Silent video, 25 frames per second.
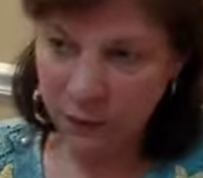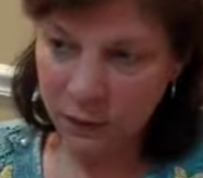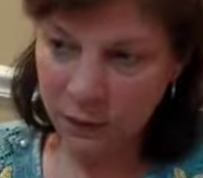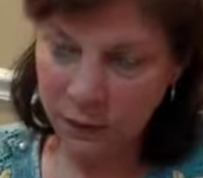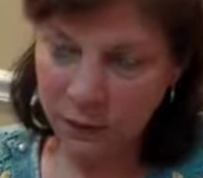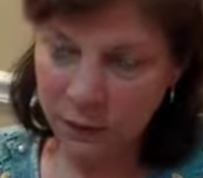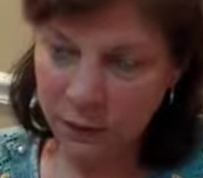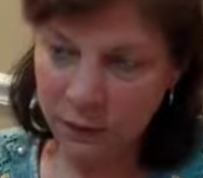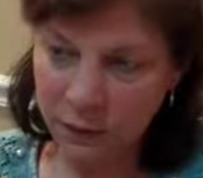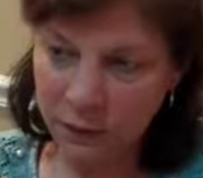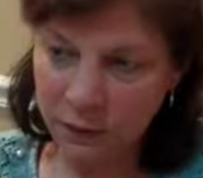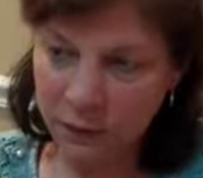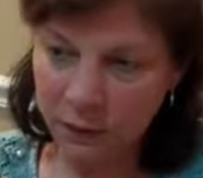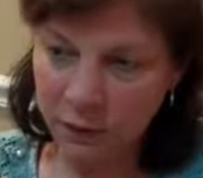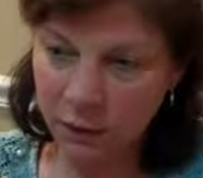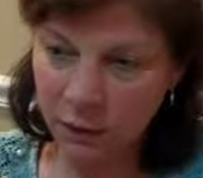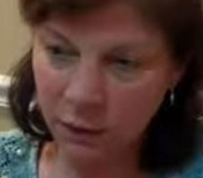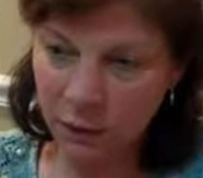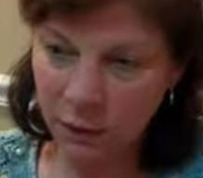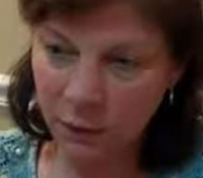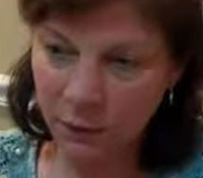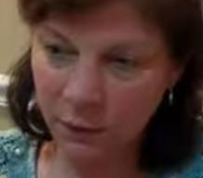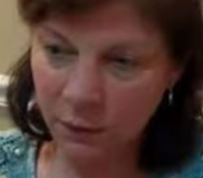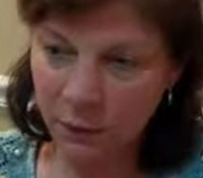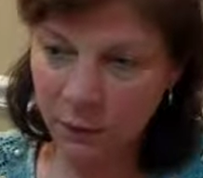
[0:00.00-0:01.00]
And
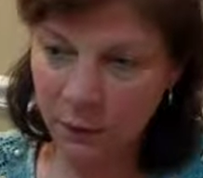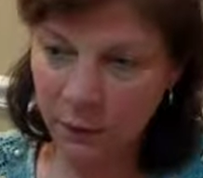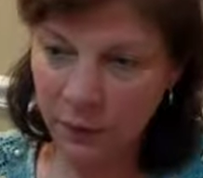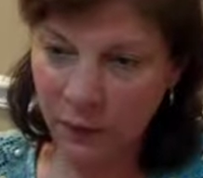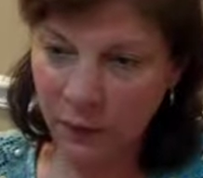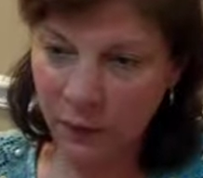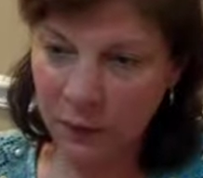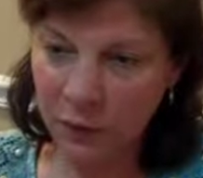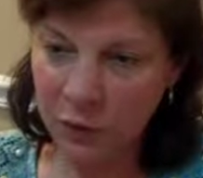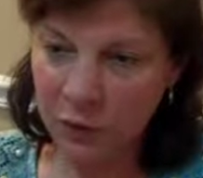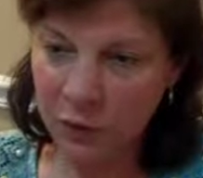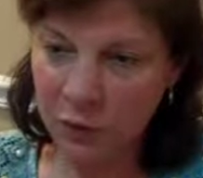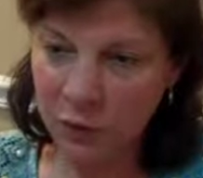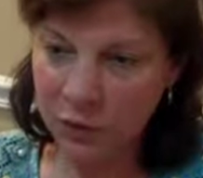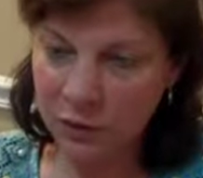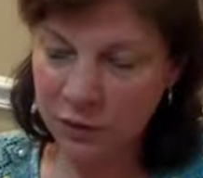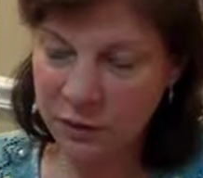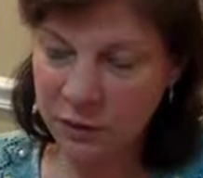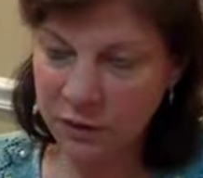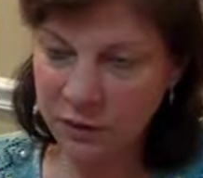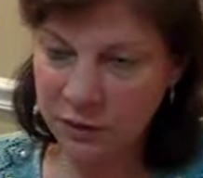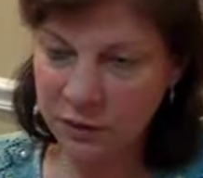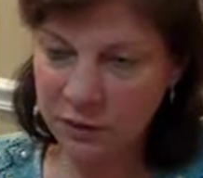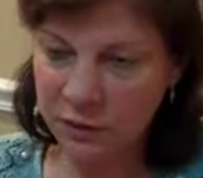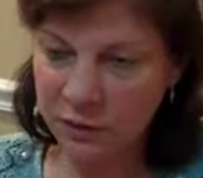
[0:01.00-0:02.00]
I knew
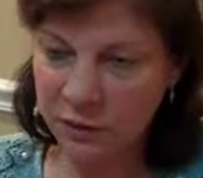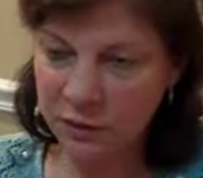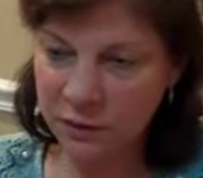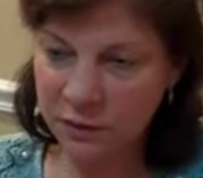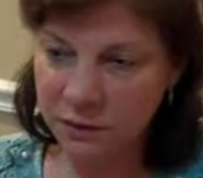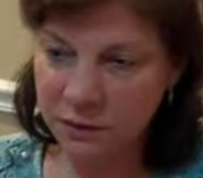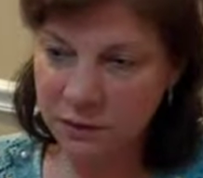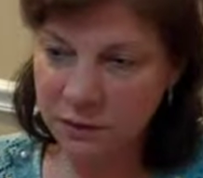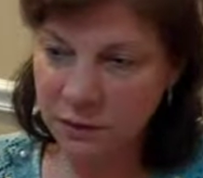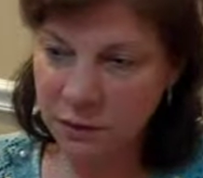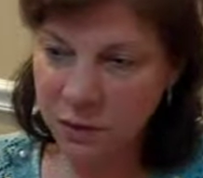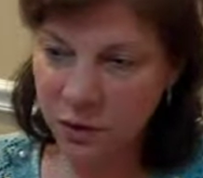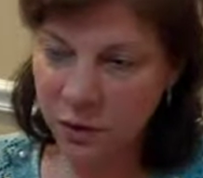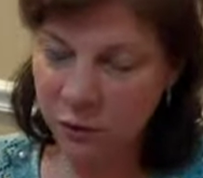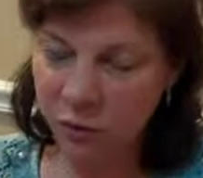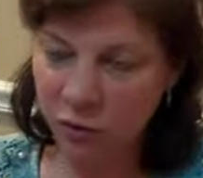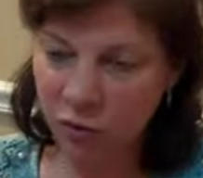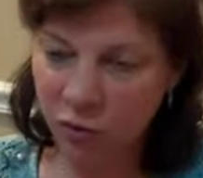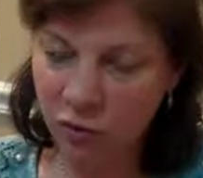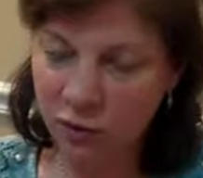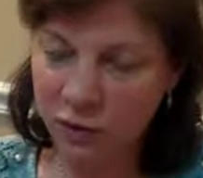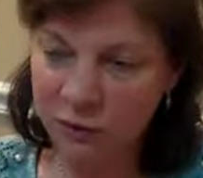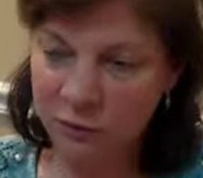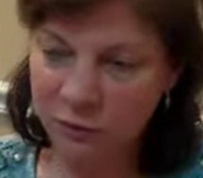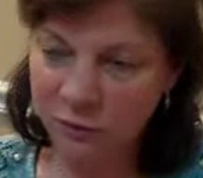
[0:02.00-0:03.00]
that I was
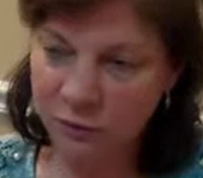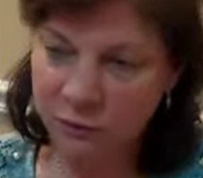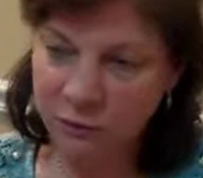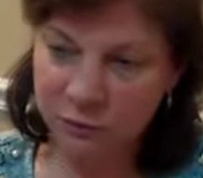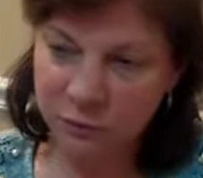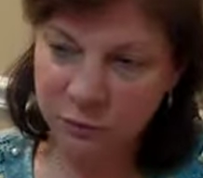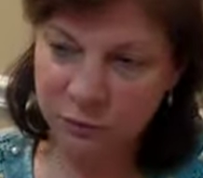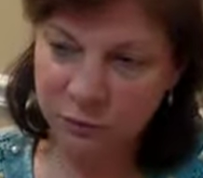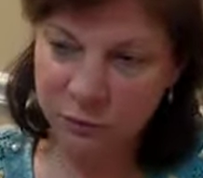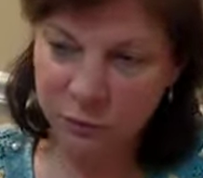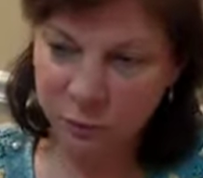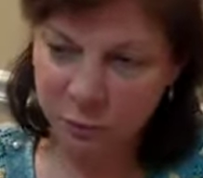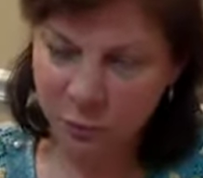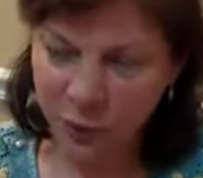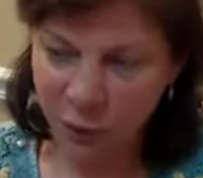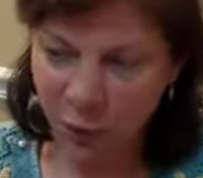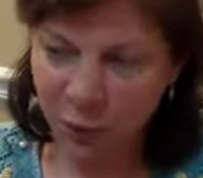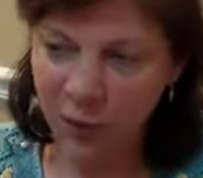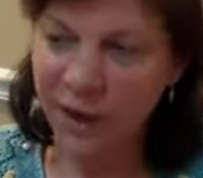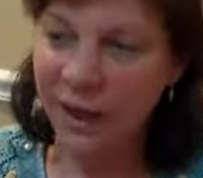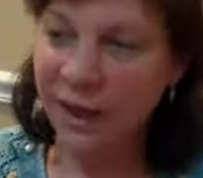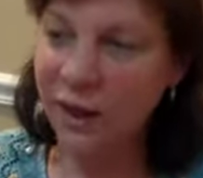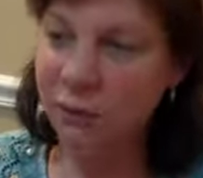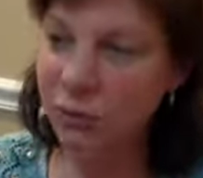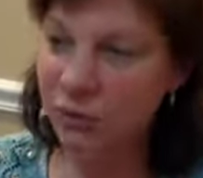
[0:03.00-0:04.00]
trying to be
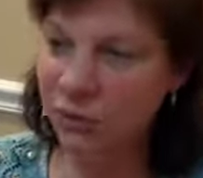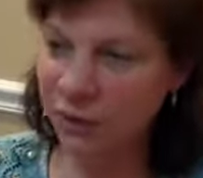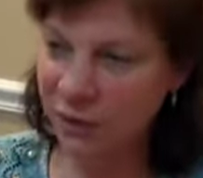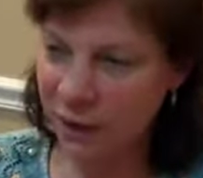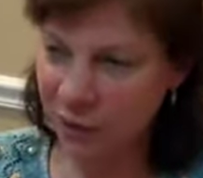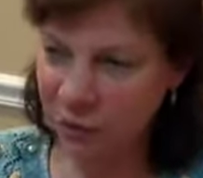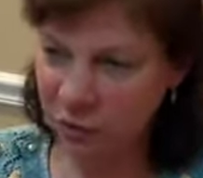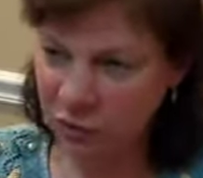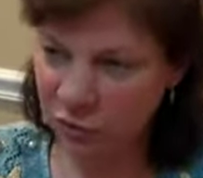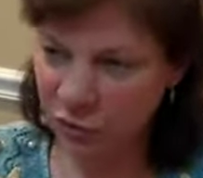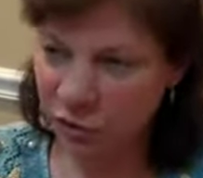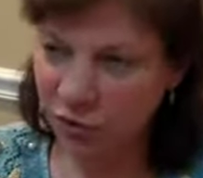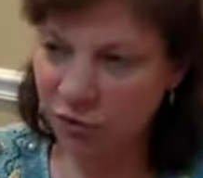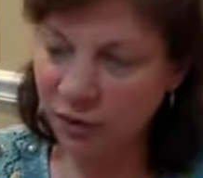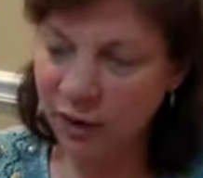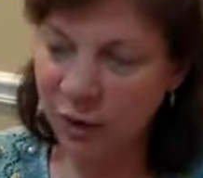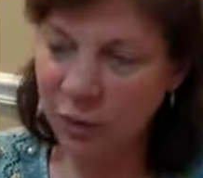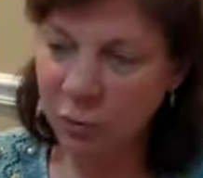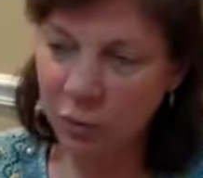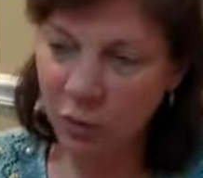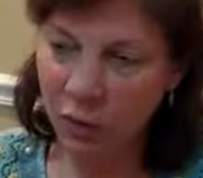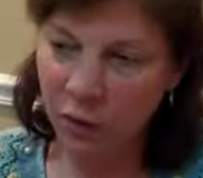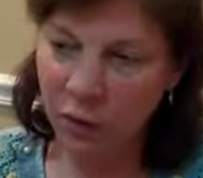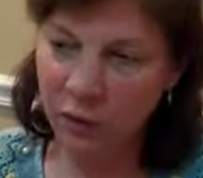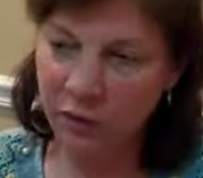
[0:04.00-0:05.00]
okay with that and to
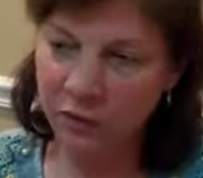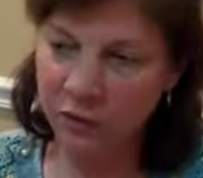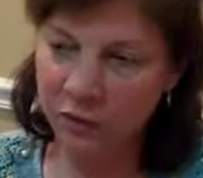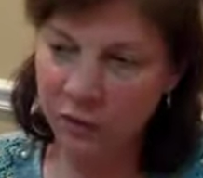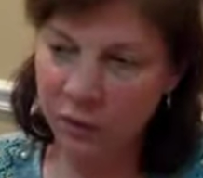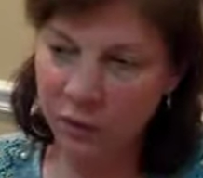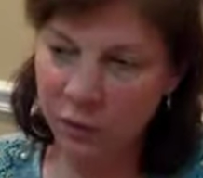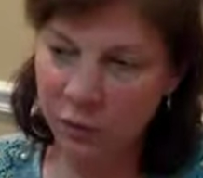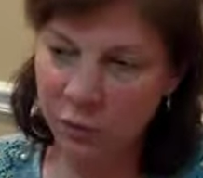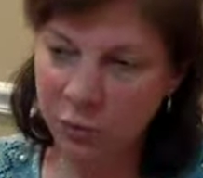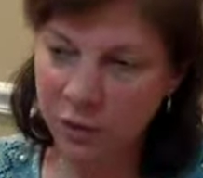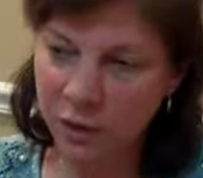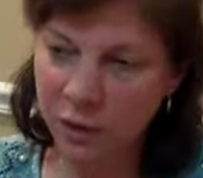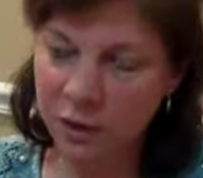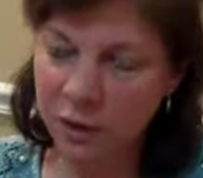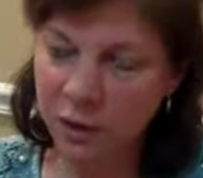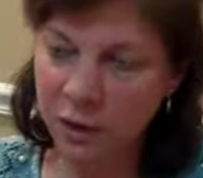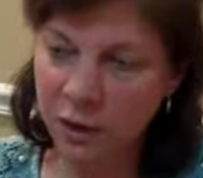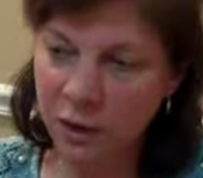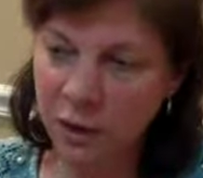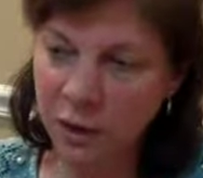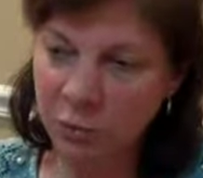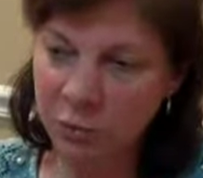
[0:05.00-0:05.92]
stabilize a little bit.